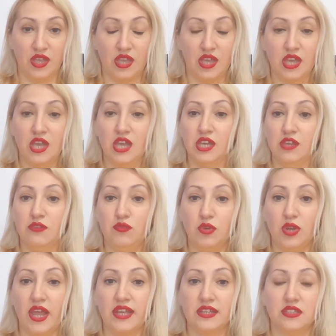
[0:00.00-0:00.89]
If you
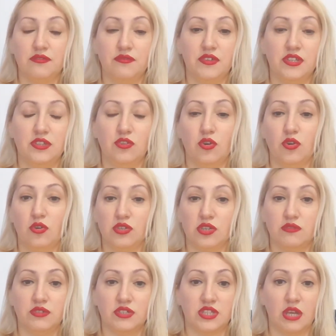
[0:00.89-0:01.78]
like the video,
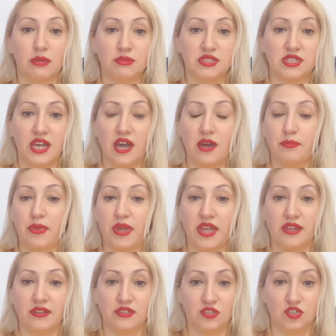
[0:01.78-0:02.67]
give a thumbs up
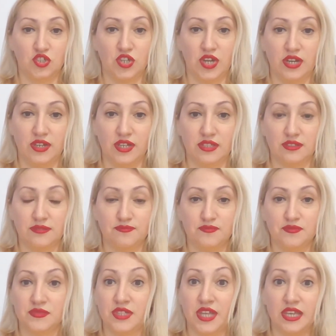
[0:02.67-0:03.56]
and share it.
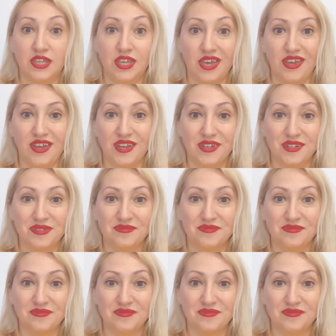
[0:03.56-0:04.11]
Take care!